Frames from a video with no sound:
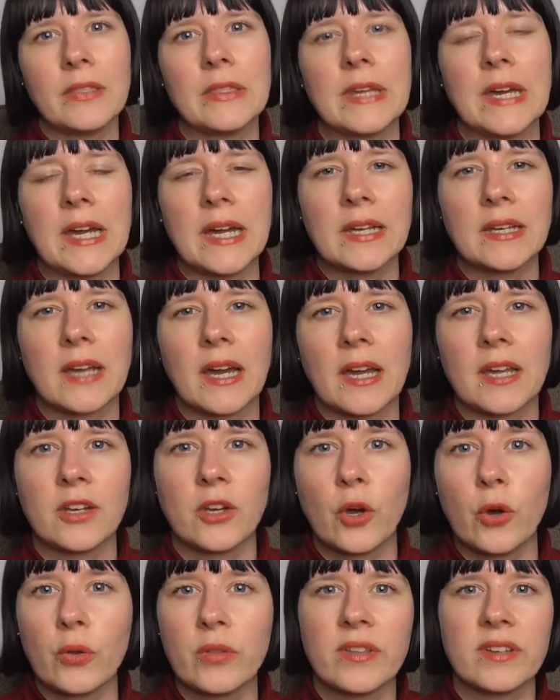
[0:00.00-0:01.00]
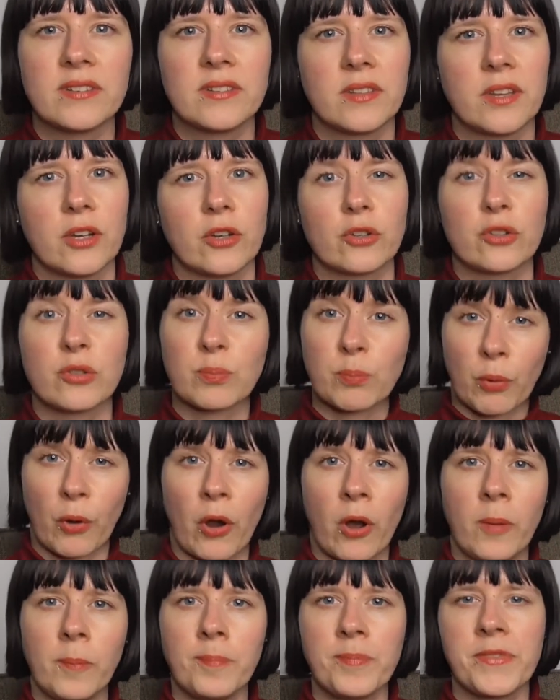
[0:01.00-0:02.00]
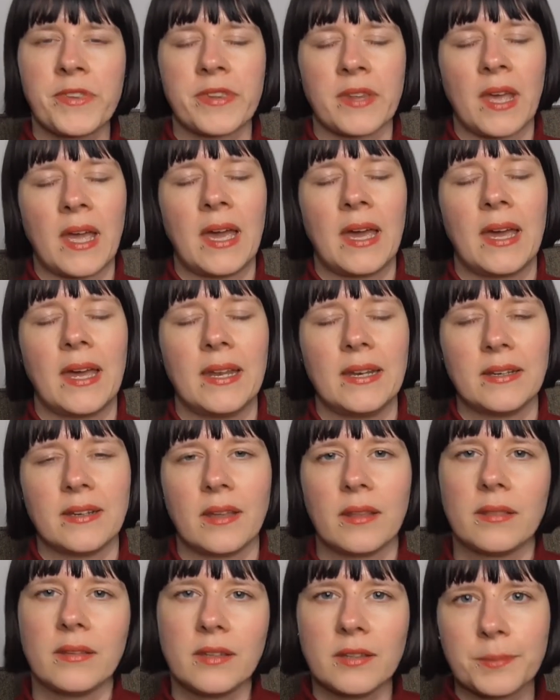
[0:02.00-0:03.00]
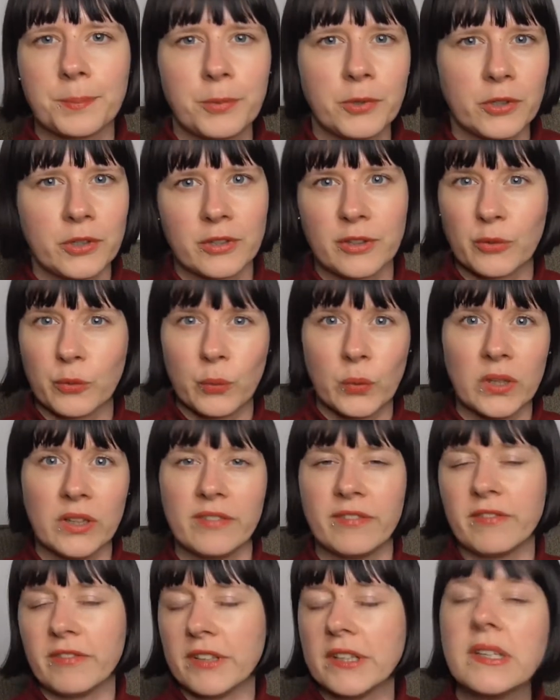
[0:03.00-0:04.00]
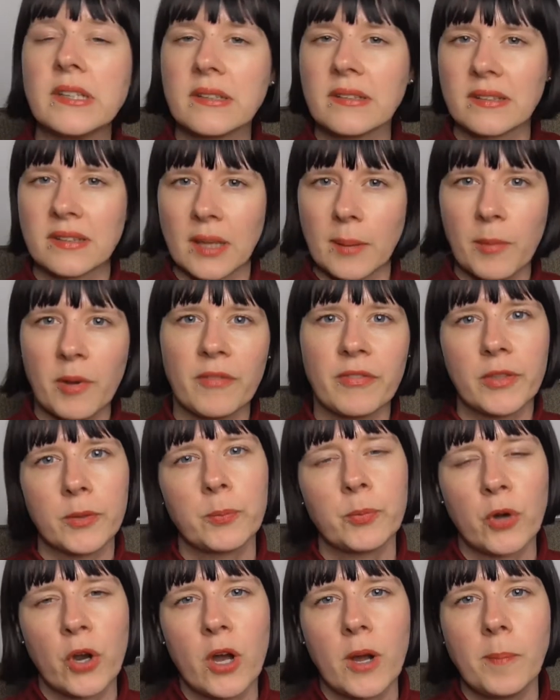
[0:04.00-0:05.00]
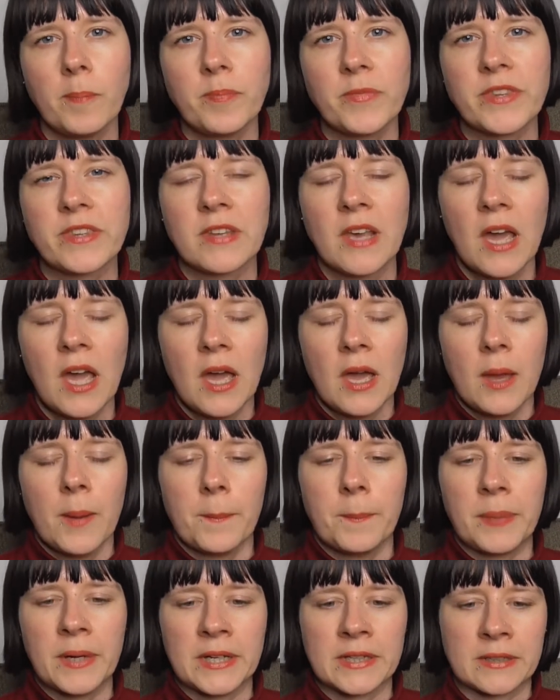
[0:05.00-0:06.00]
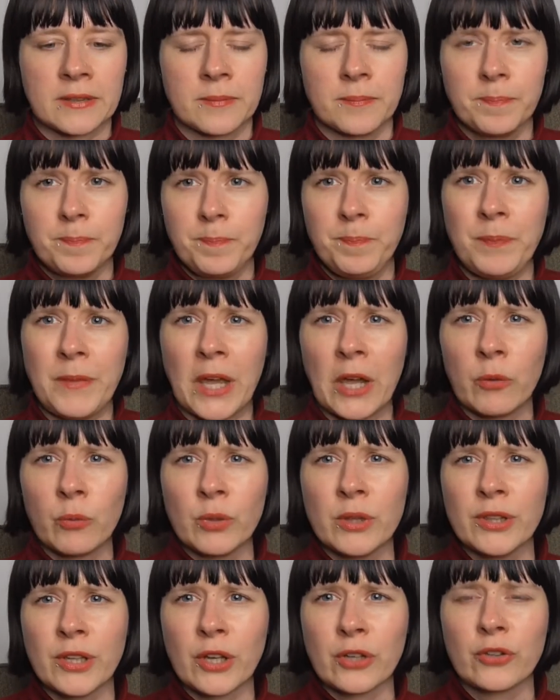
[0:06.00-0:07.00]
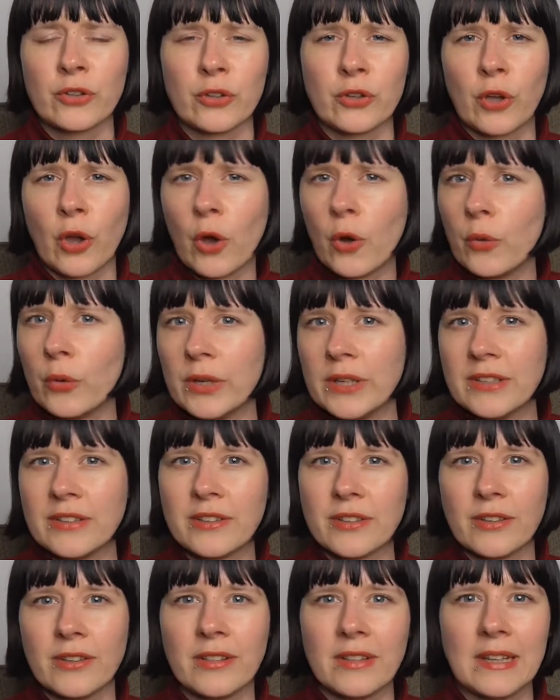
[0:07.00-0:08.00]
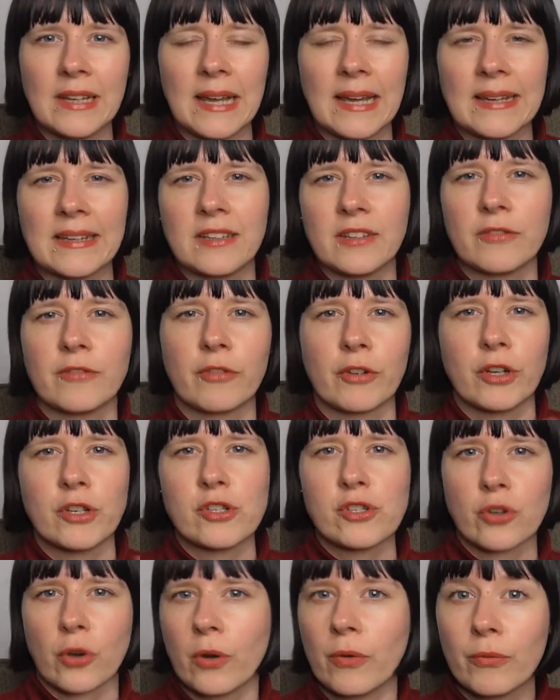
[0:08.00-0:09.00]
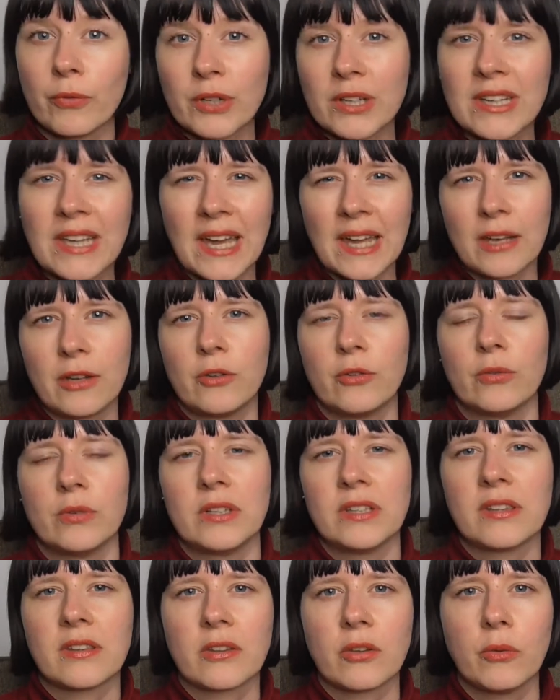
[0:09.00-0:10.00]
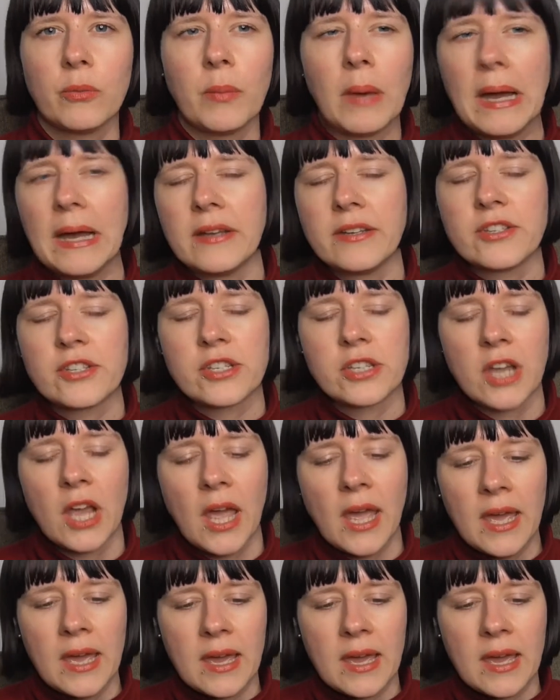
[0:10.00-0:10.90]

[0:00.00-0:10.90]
in that. I know that there's prompts and these books will fit some of the prompts, but I will not go into the like different genre categories too much